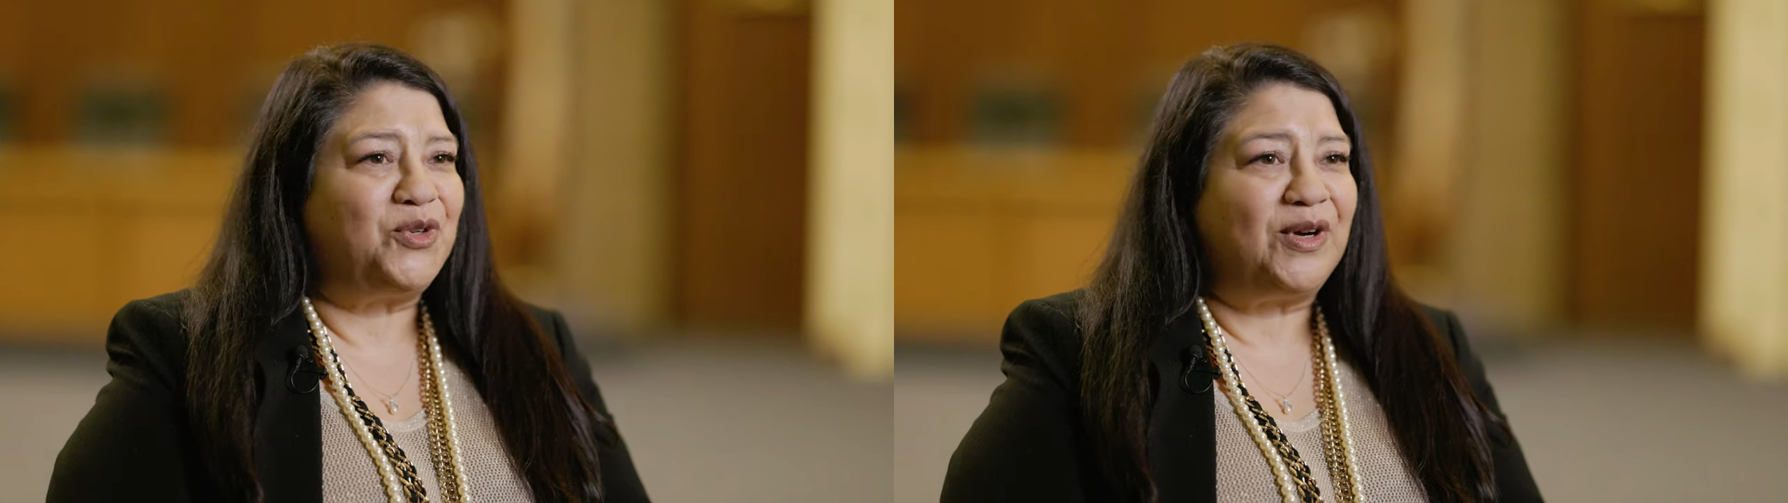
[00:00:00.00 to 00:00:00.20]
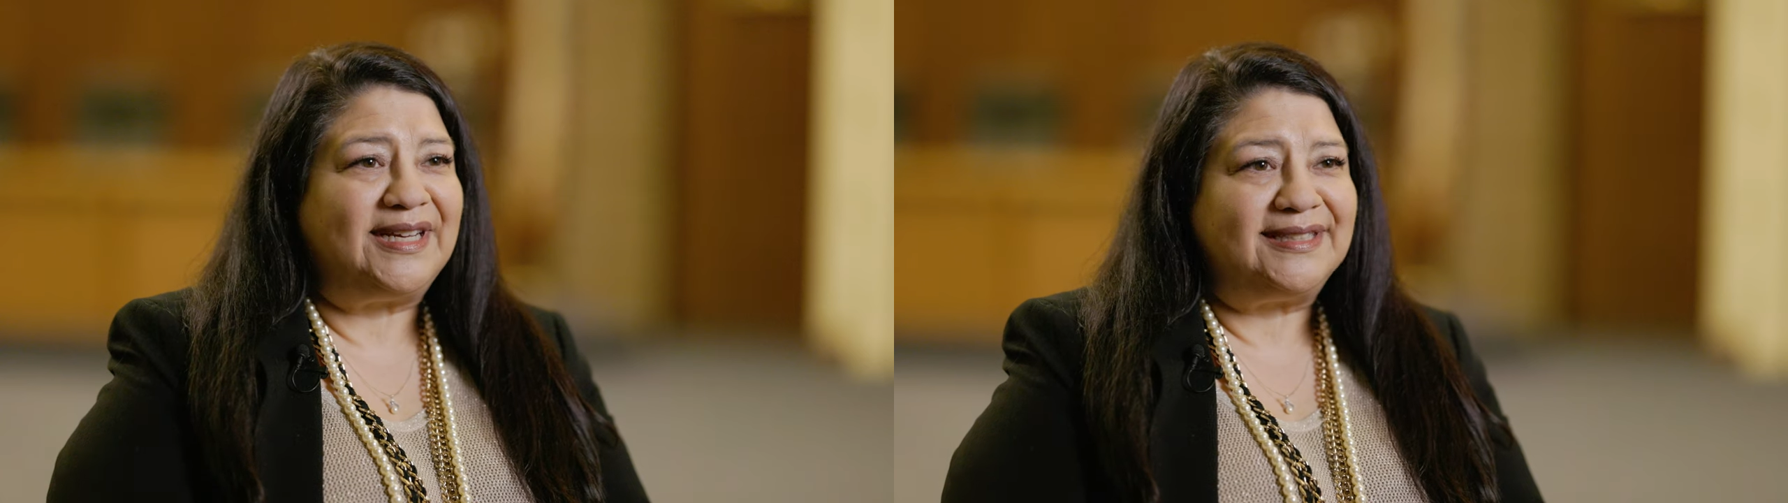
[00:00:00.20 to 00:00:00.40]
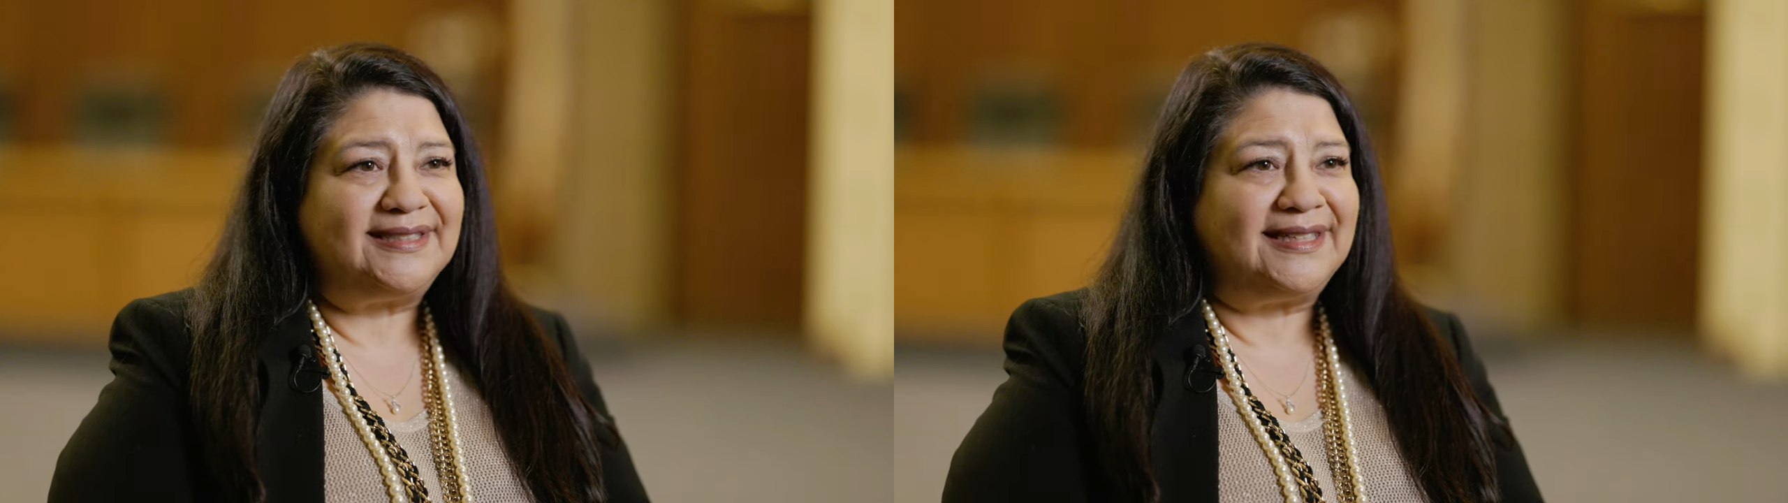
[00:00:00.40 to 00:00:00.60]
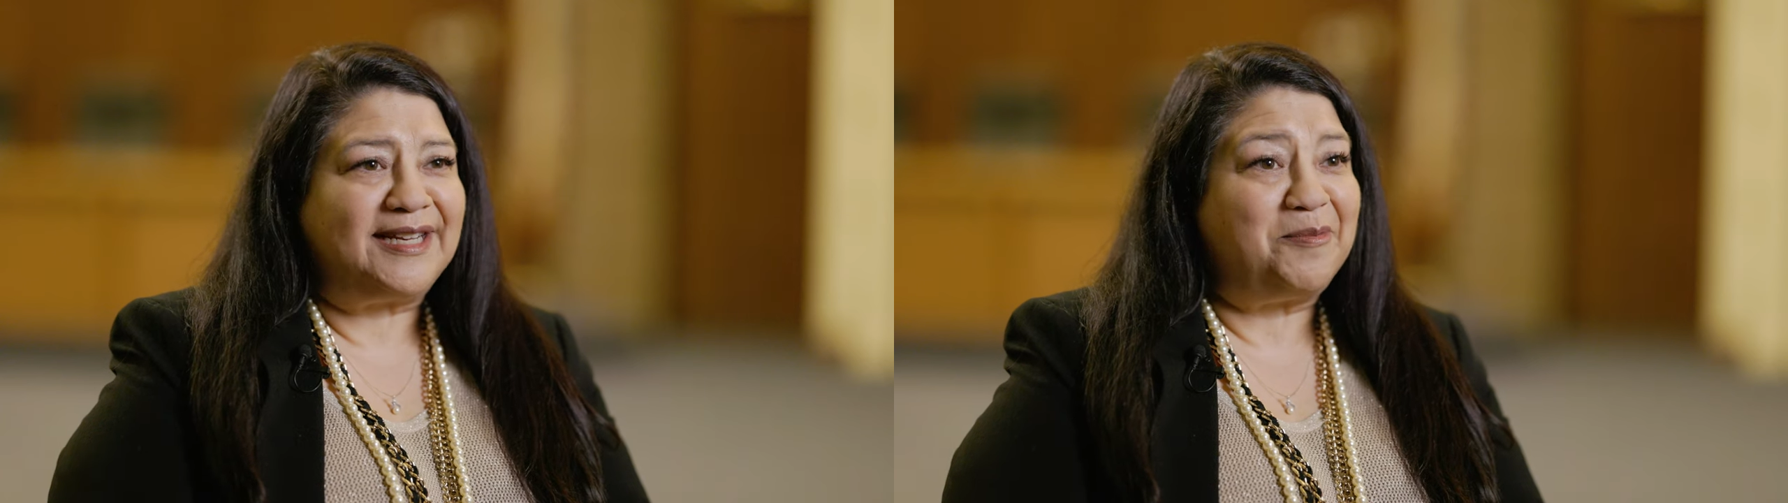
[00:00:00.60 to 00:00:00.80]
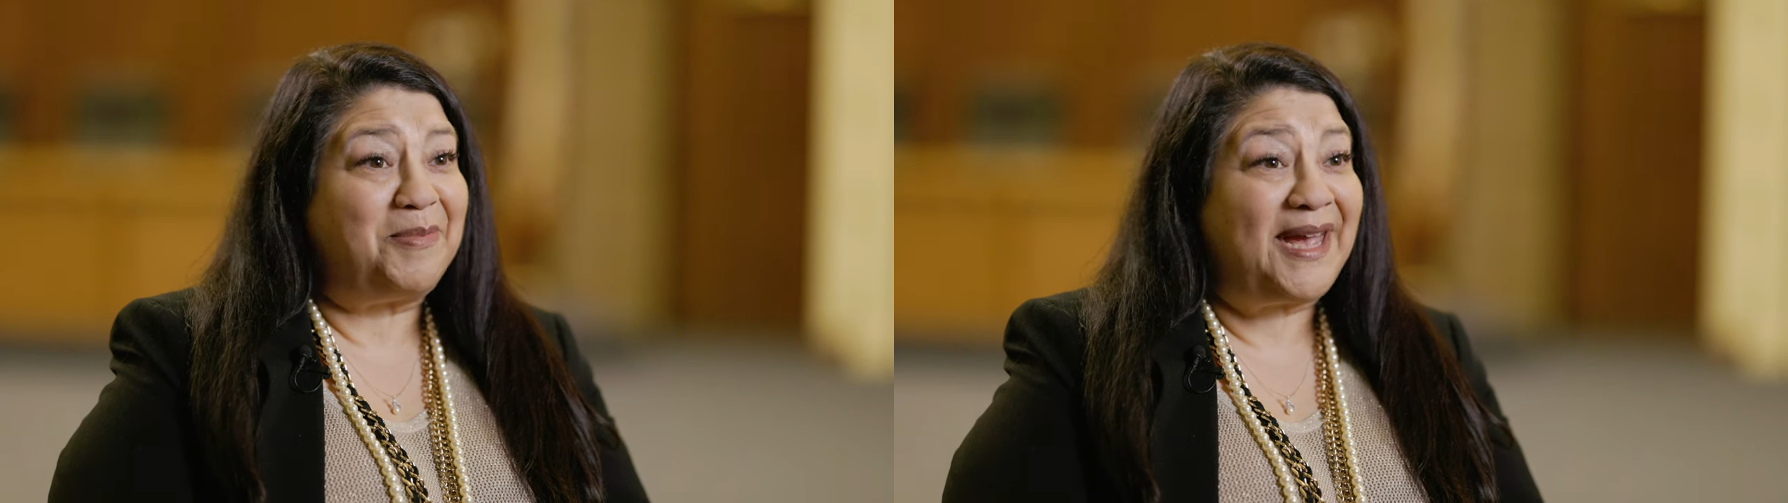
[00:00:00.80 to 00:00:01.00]
grace and
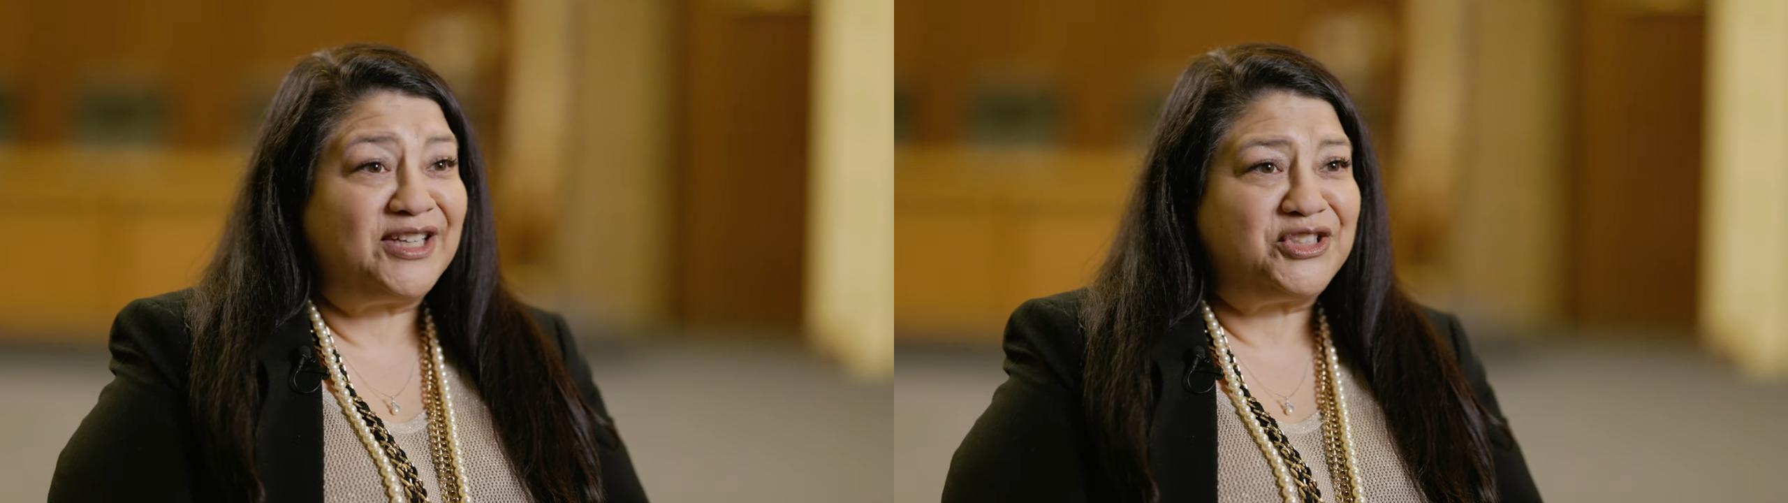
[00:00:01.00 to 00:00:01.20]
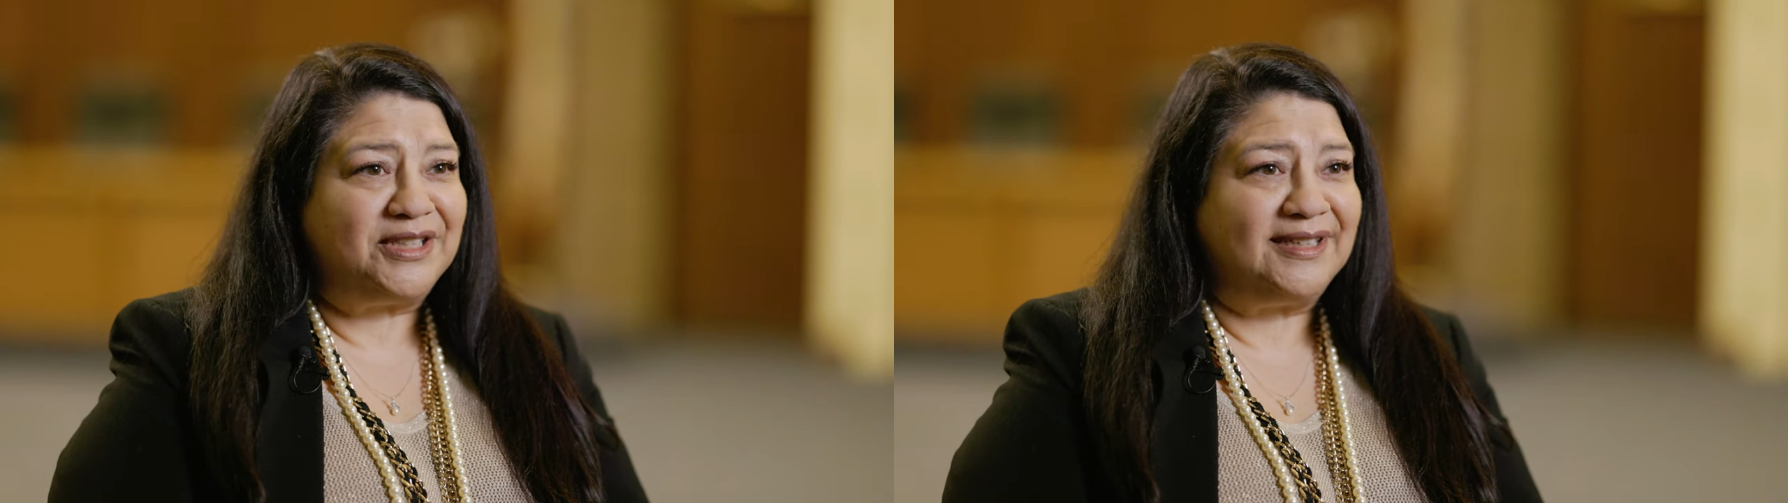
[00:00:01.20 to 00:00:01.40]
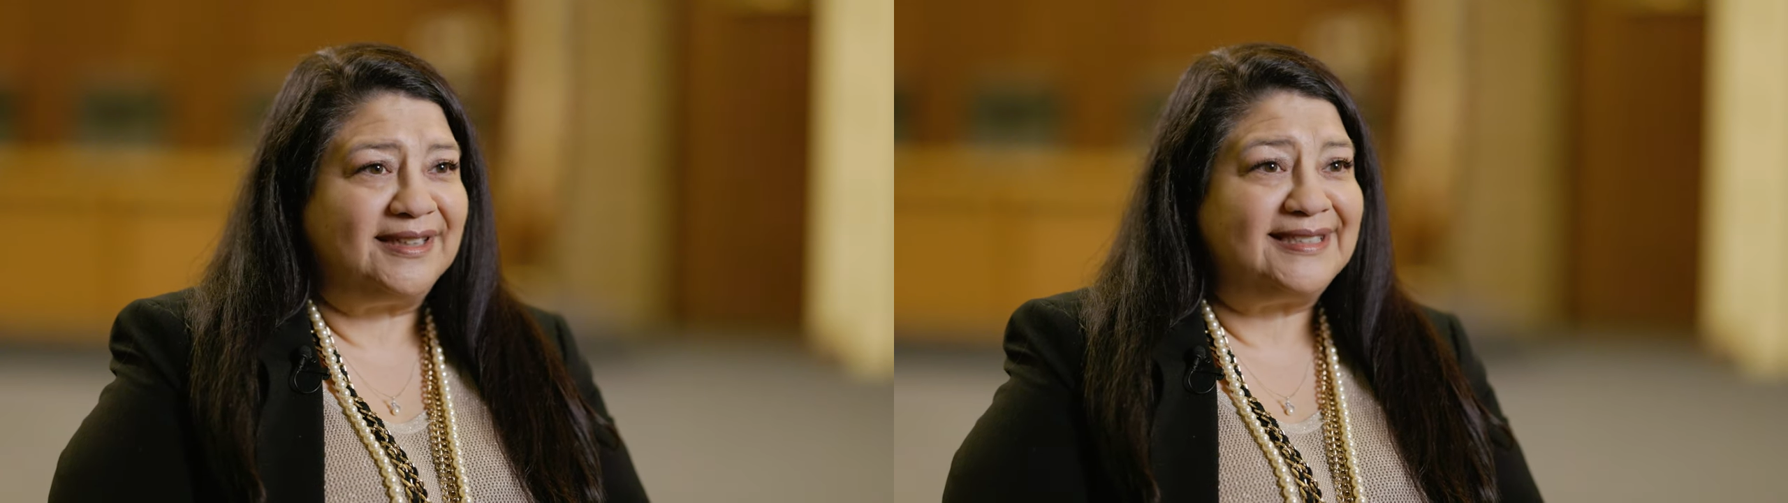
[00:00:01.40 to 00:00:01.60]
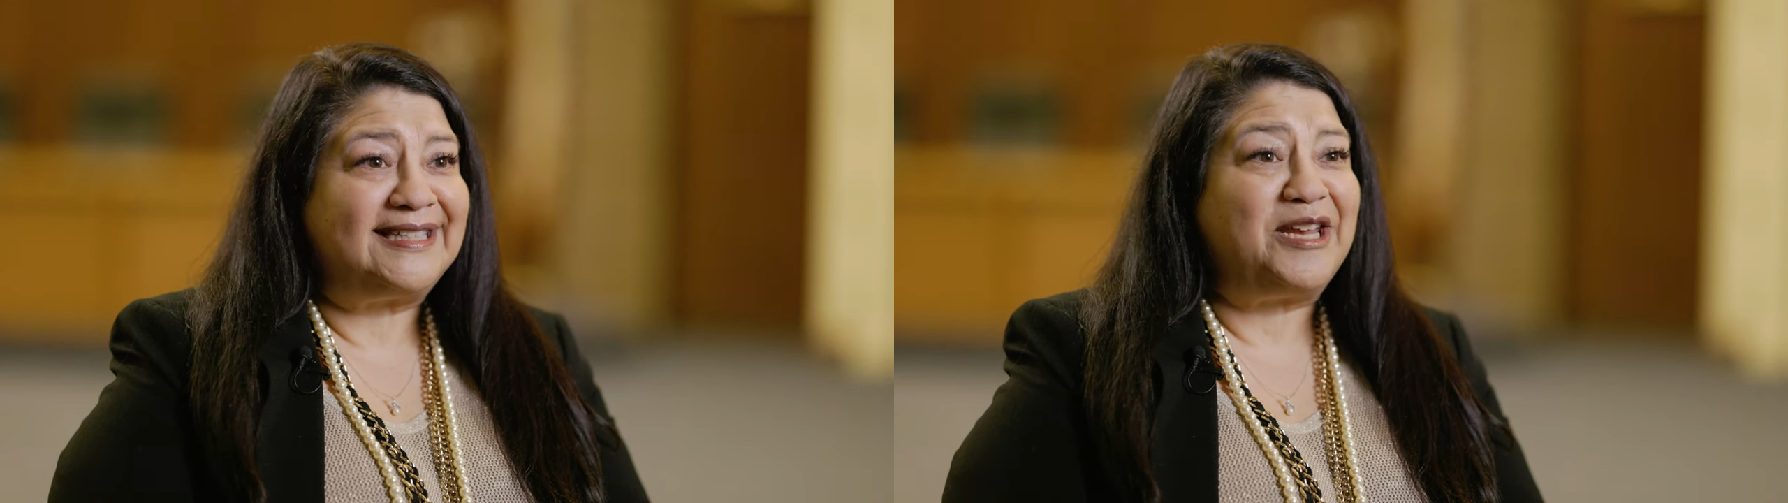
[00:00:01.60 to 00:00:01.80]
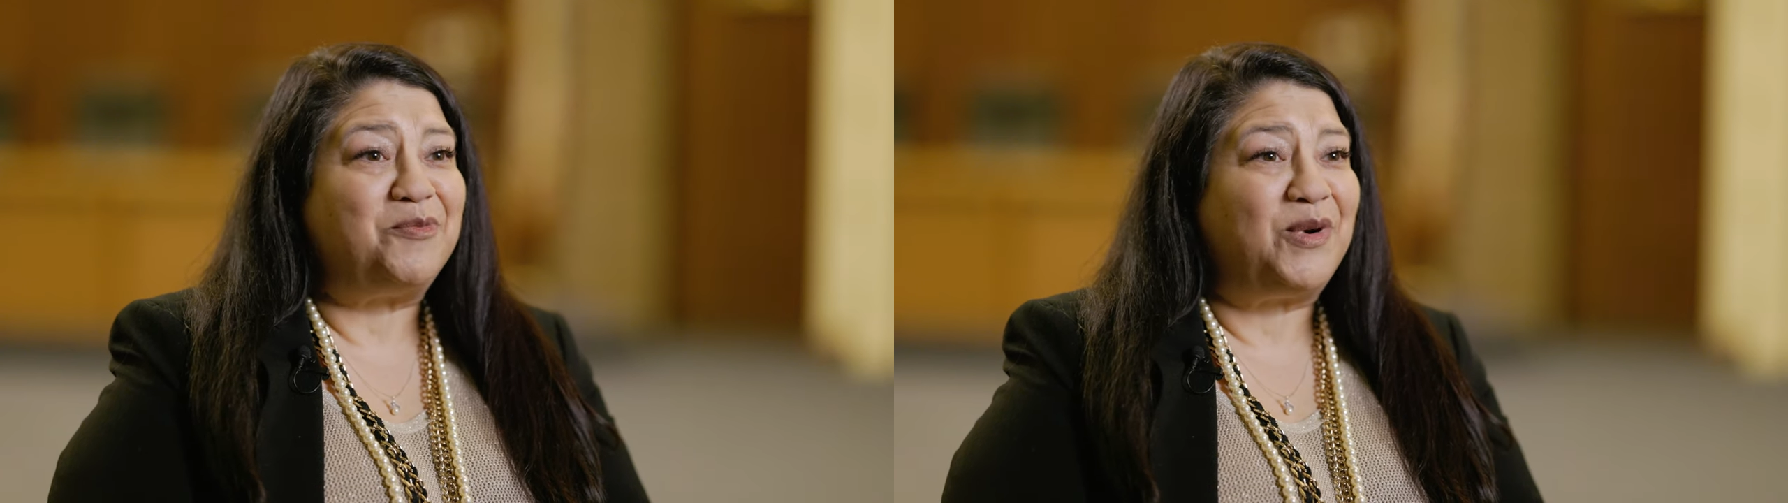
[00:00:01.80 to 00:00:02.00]
compassion in the same